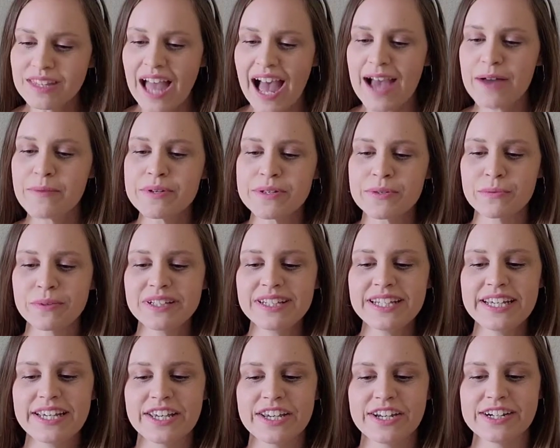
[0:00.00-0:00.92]
I was
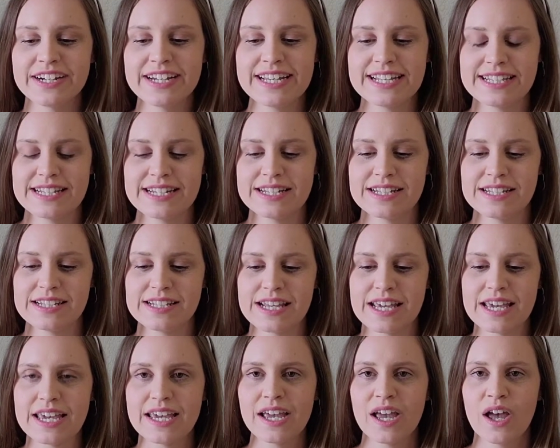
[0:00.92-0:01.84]
really curious to
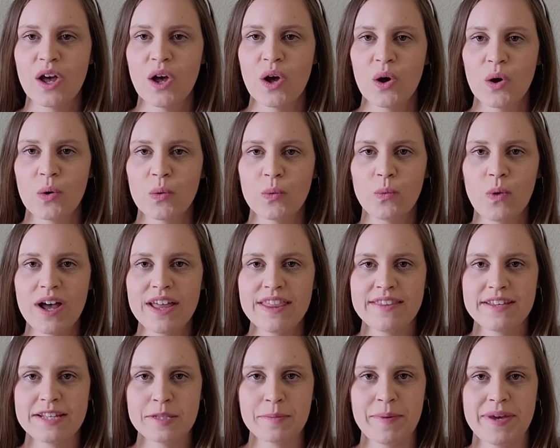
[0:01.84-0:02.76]
see what
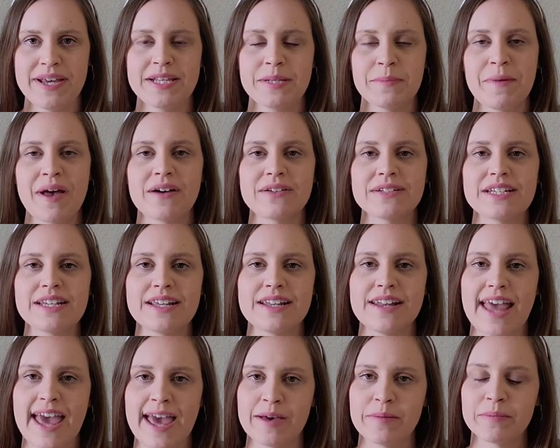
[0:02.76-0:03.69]
the Space
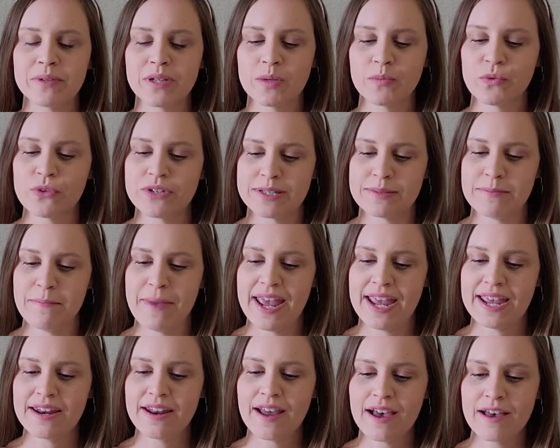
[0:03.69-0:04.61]
Mountain emblem was
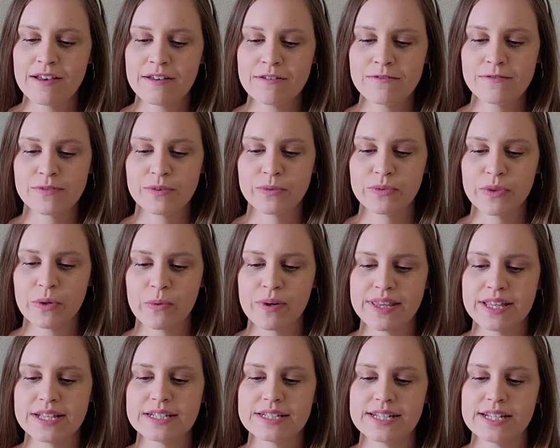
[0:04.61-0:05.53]
made of, the
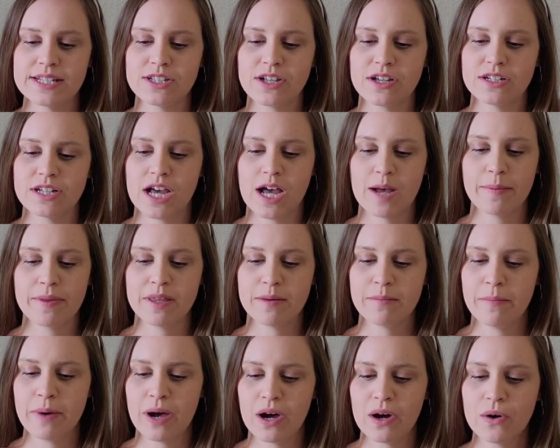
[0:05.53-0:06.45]
one that sits on top of the
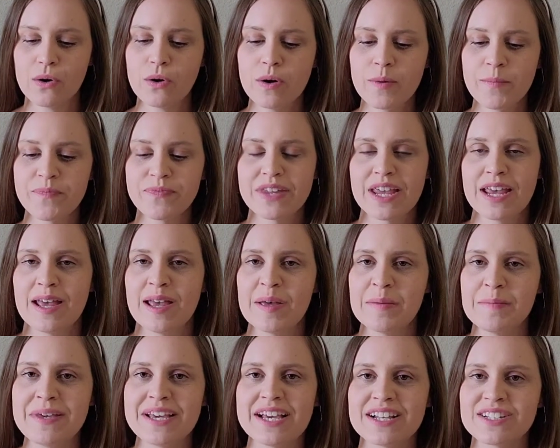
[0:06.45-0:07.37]
bow,
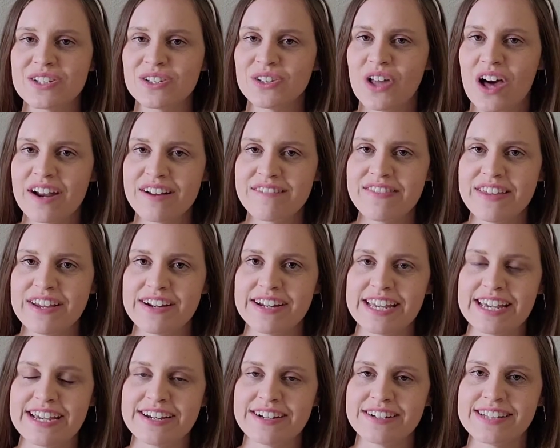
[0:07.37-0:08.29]
because a lot of their
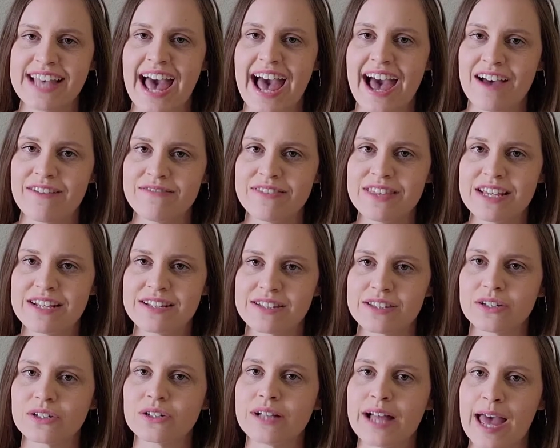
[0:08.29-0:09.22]
ears have these
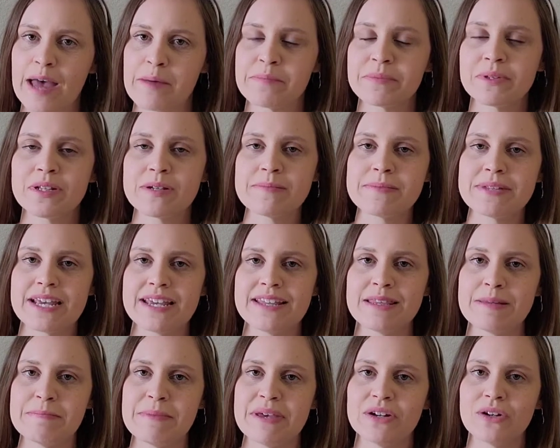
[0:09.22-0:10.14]
little emblems
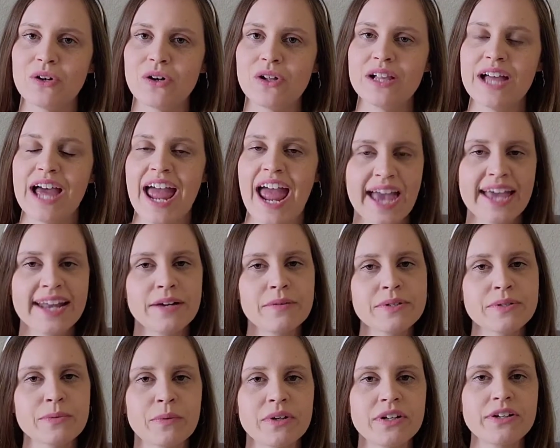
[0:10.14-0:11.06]
in the middle, and I
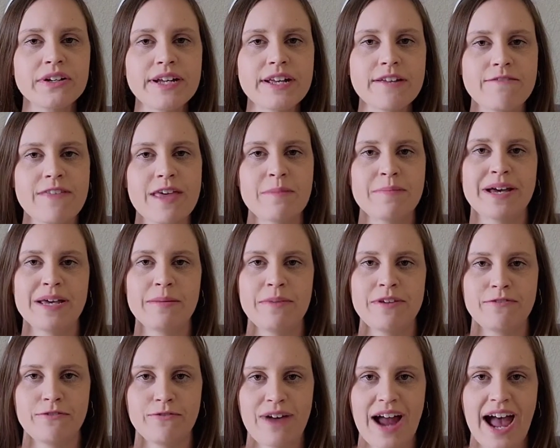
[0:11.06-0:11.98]
was wondering if they might
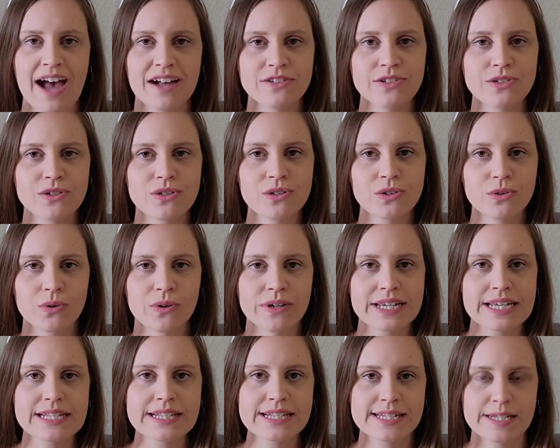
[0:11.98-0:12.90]
be fragile or
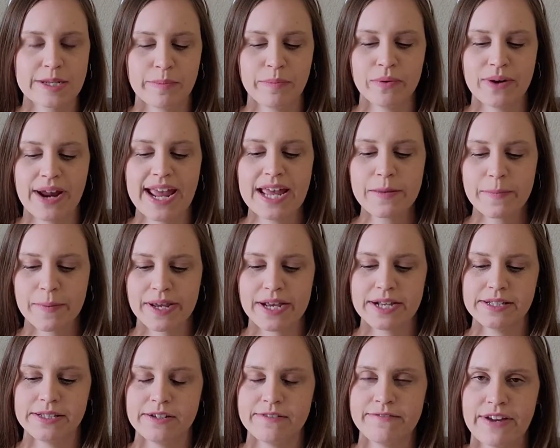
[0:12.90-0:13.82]
easy to break
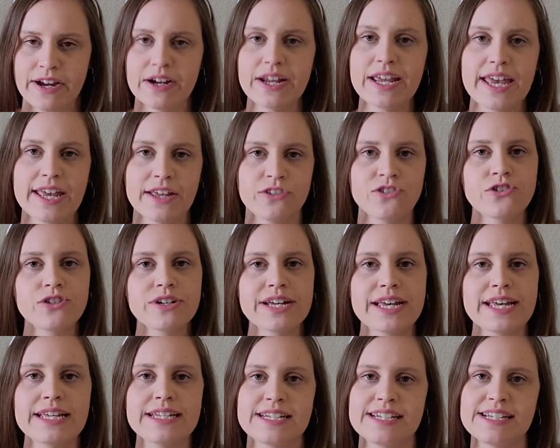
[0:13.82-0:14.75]
because they're very
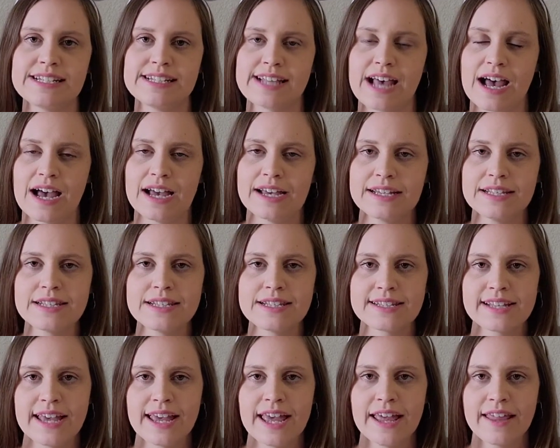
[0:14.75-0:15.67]
intricate designs
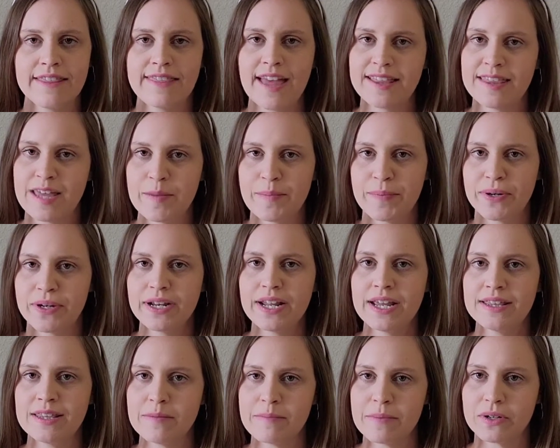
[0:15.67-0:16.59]
that they put
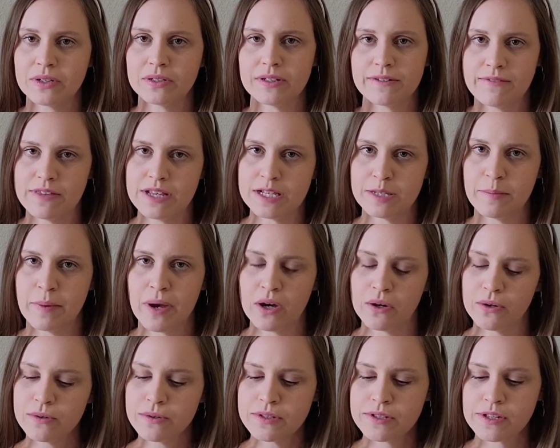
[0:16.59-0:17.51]
in the middle of these
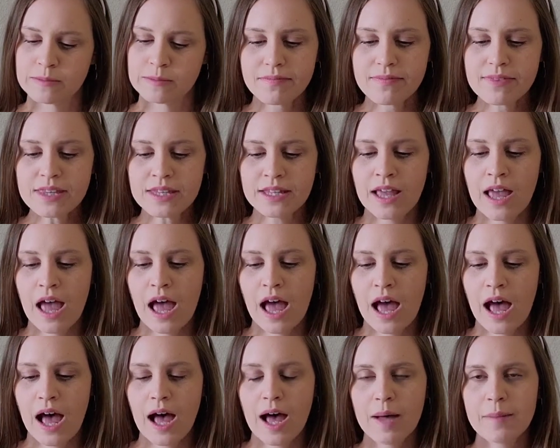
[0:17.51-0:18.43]
bows.
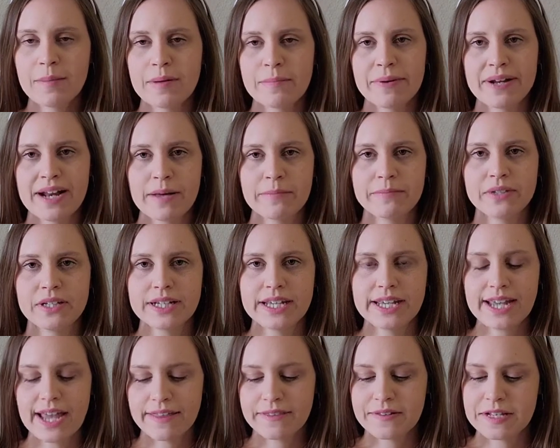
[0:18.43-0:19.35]
But I'm
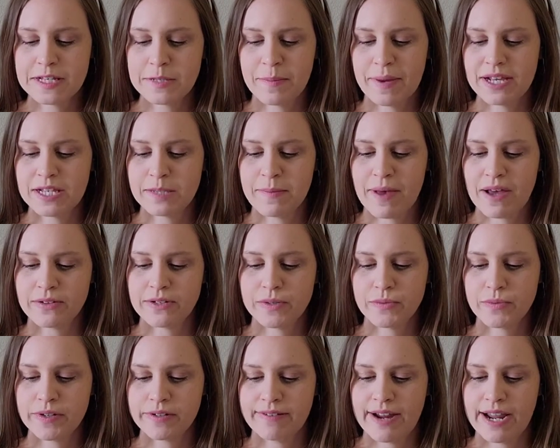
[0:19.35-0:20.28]
looking at this Space
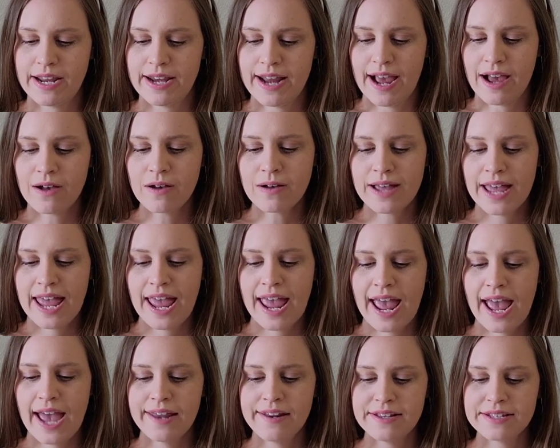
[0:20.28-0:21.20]
Mountain one right now,
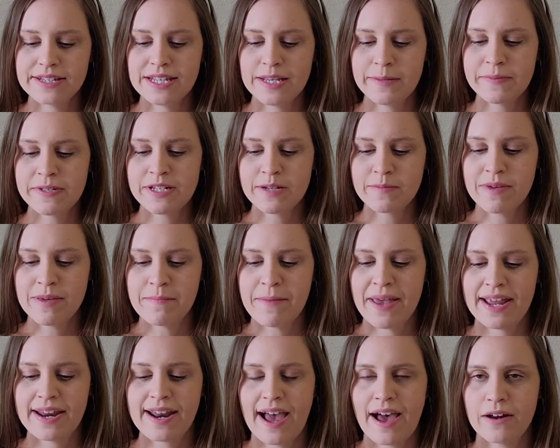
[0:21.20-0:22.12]
and it seems to be
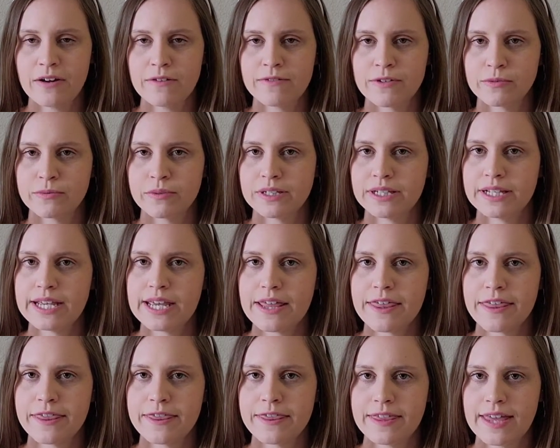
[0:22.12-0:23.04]
made out of a
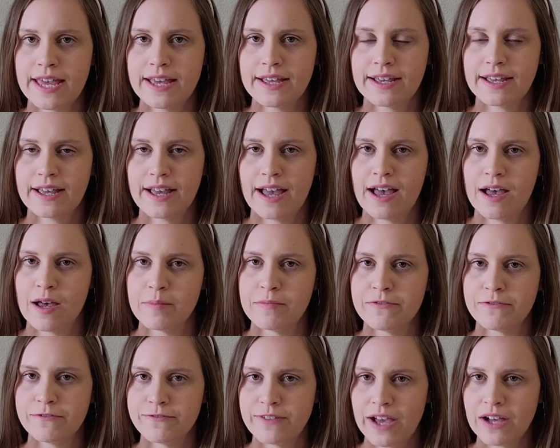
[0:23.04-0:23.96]
really thick
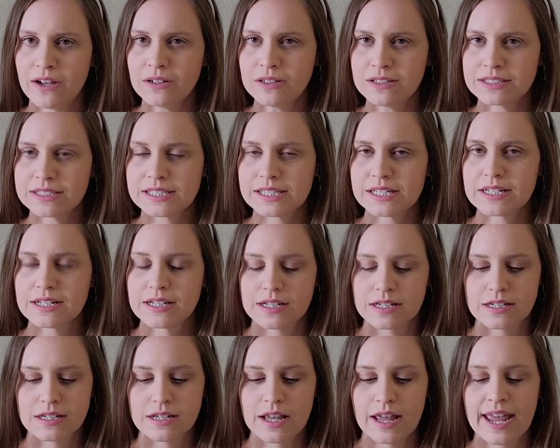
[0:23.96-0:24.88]
felt.
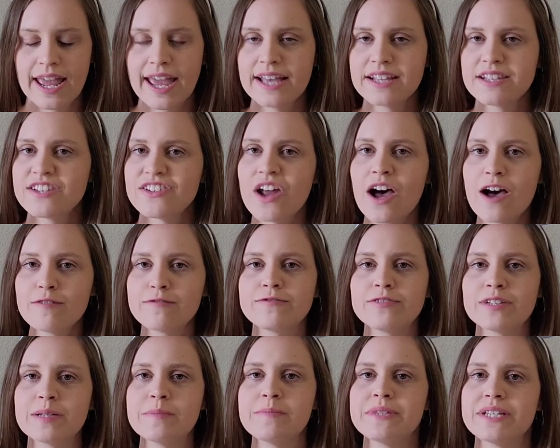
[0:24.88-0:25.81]
It's not
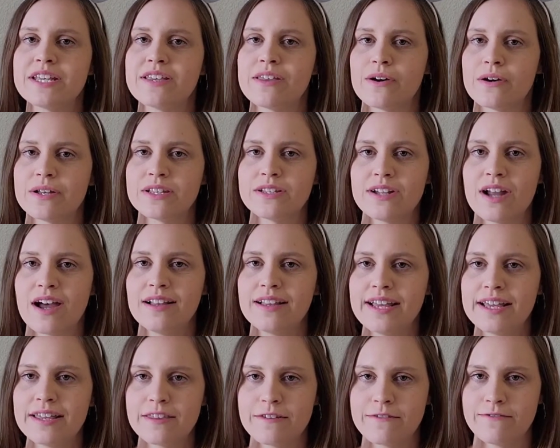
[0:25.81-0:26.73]
flimsy though, it's not
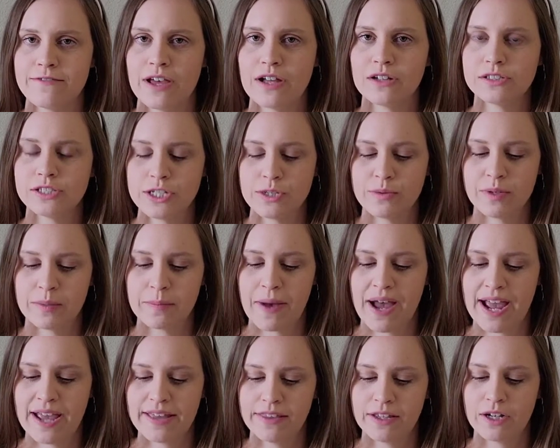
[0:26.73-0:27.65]
like the felt you would
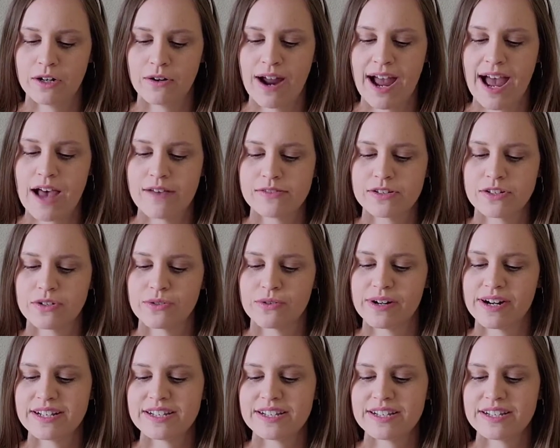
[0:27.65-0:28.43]
buy at the craft store.